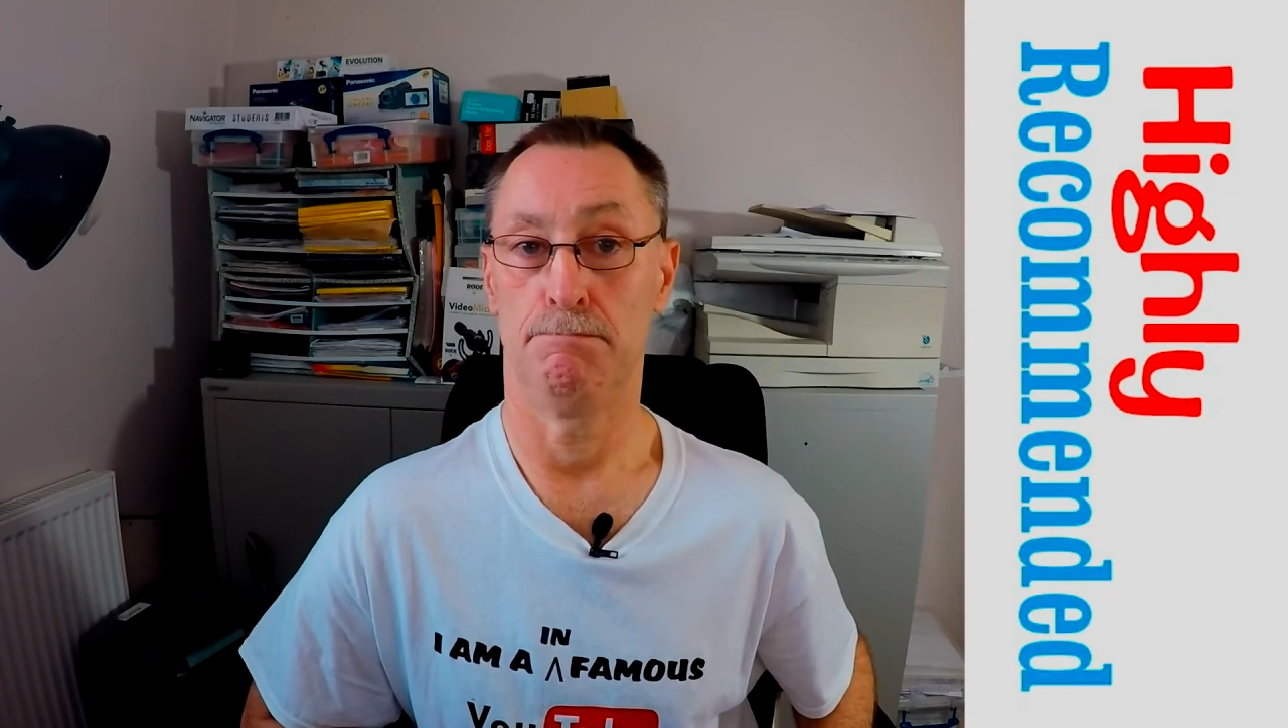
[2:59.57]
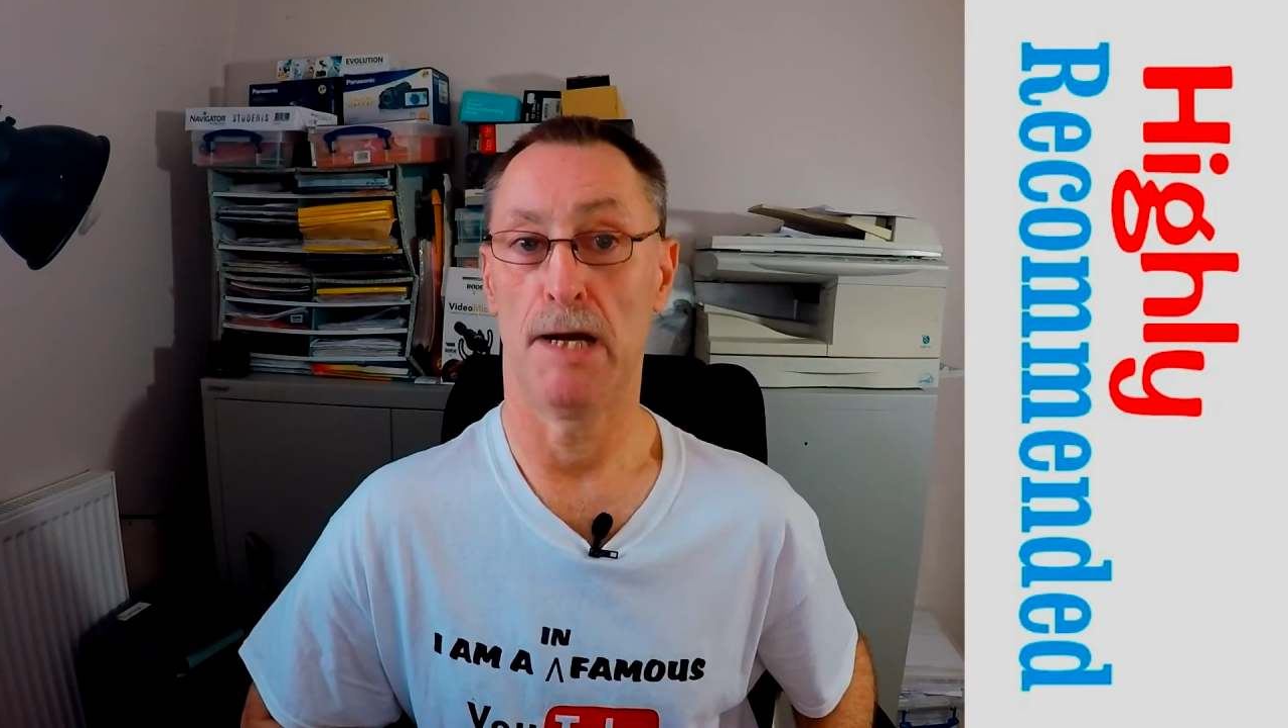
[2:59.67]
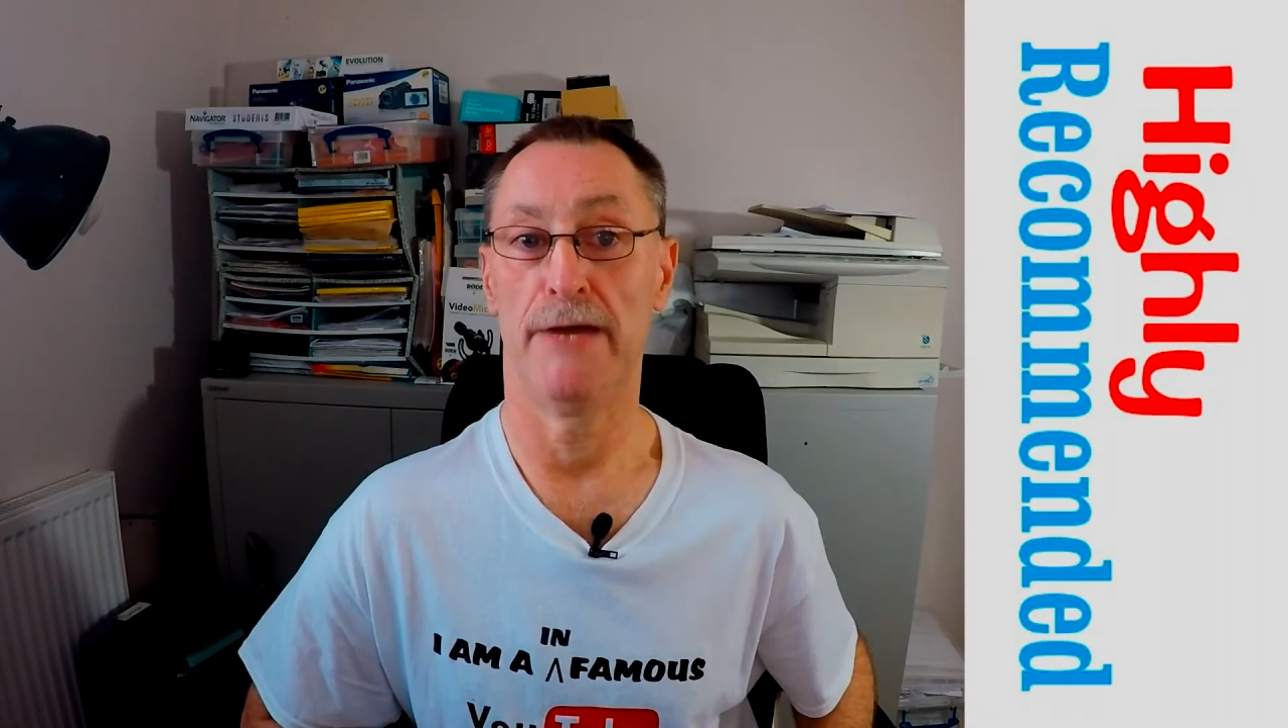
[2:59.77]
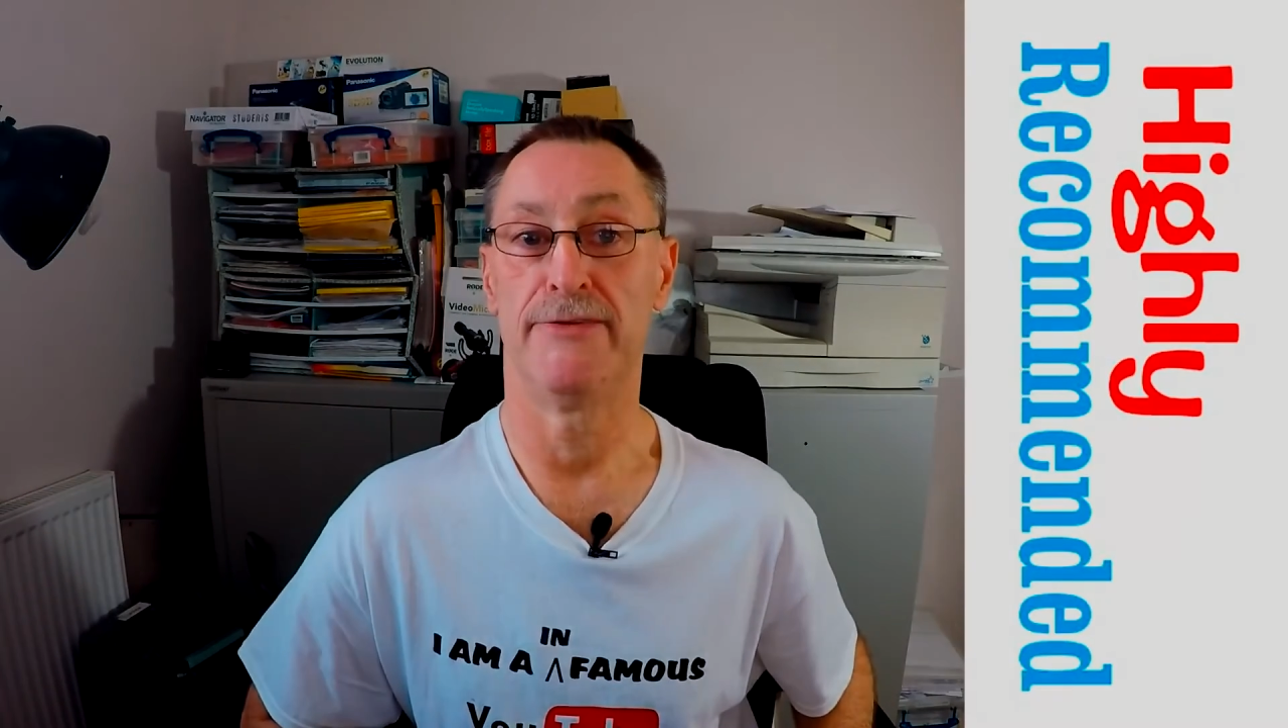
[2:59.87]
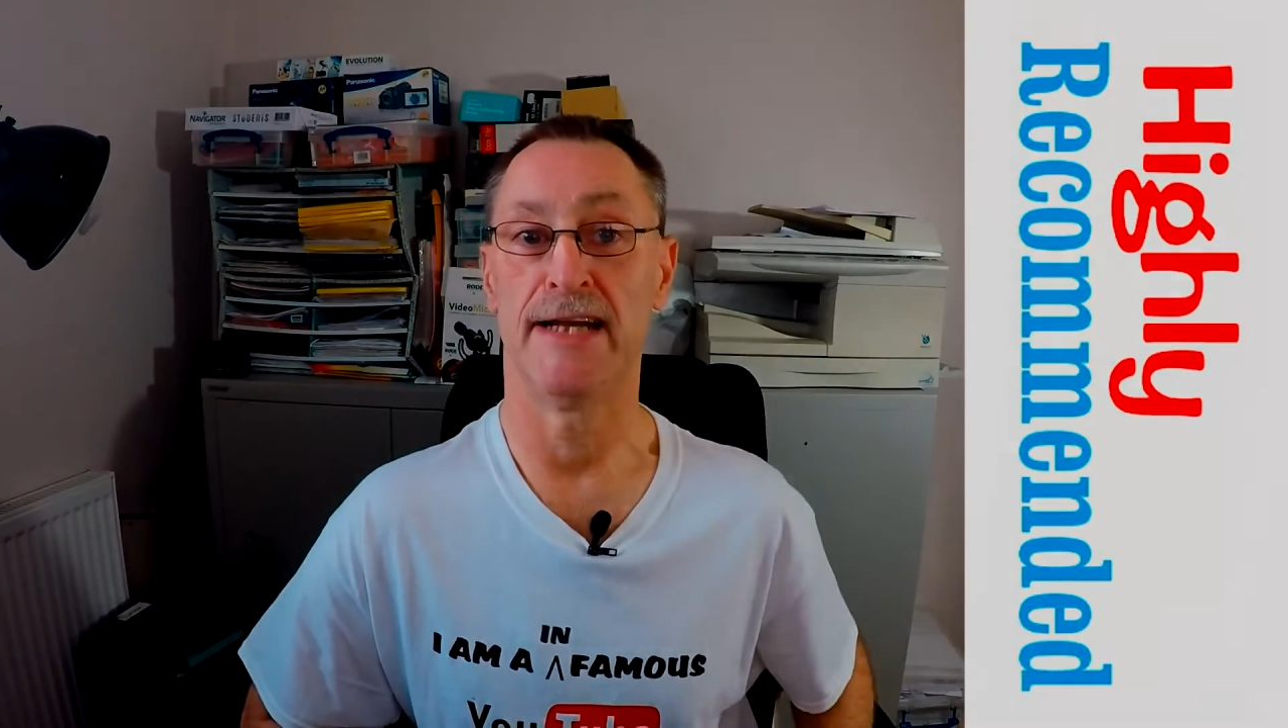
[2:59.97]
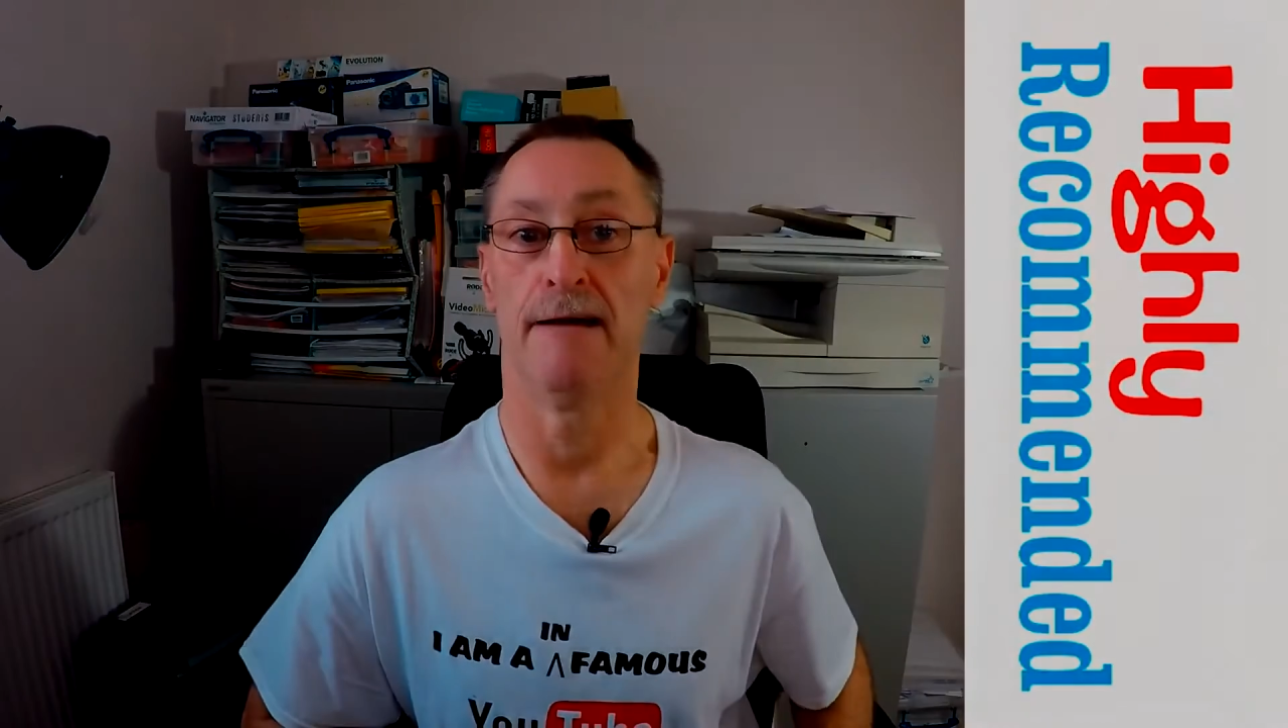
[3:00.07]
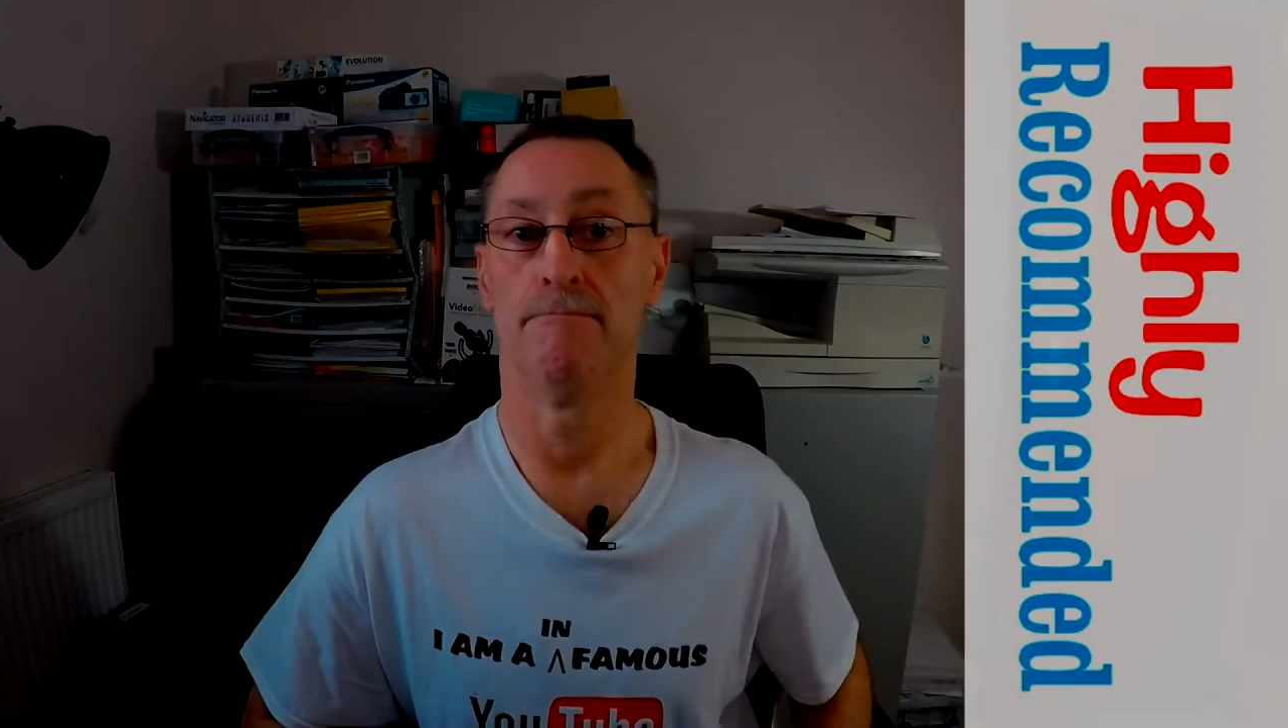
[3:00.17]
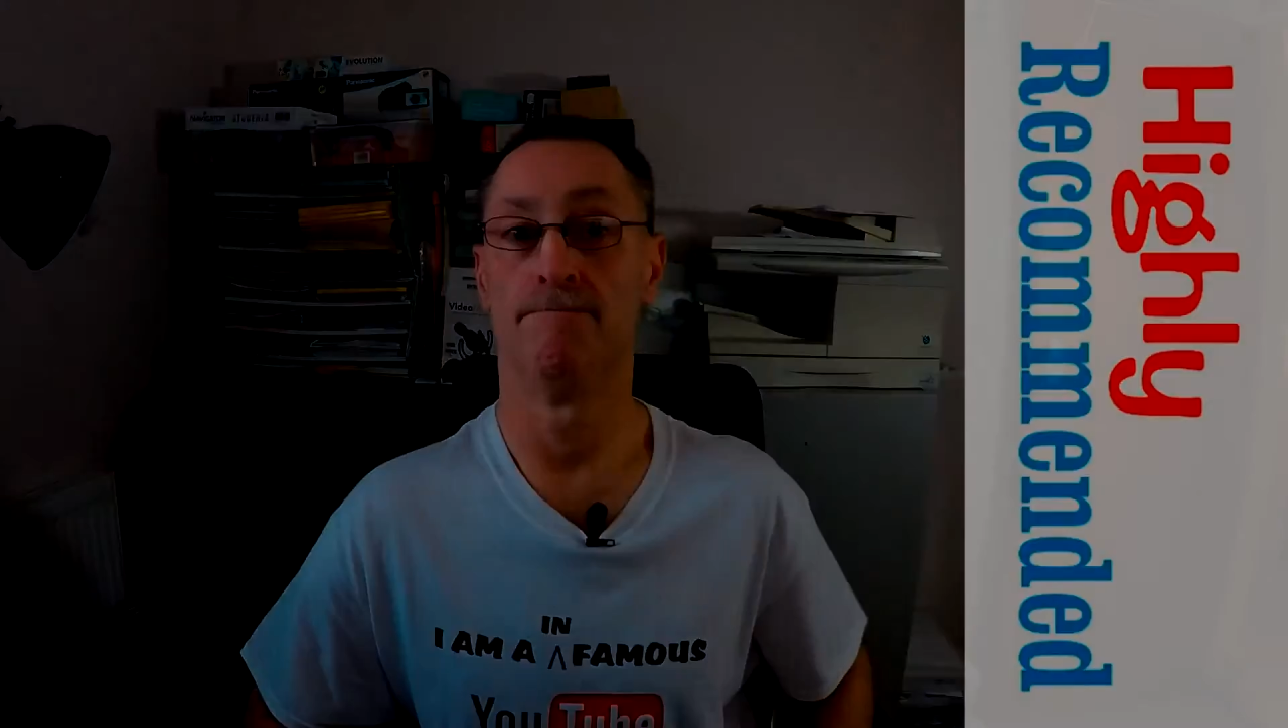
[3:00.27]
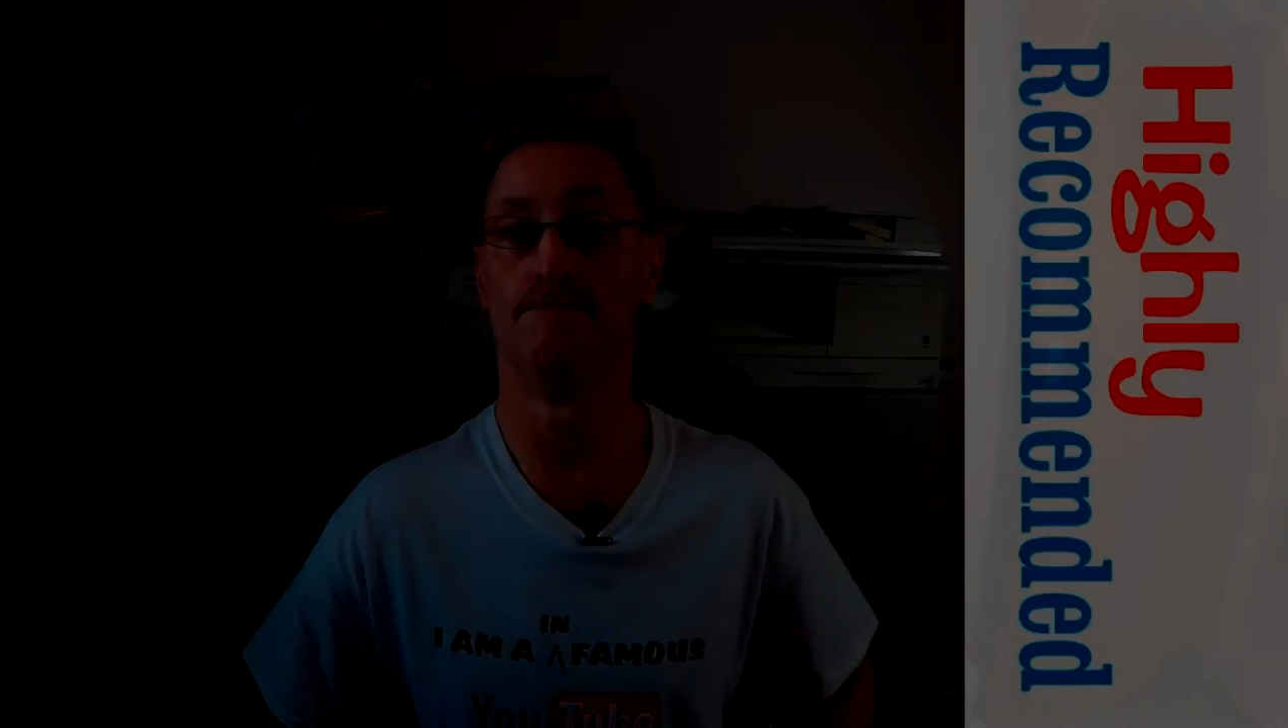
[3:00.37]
Bye for now.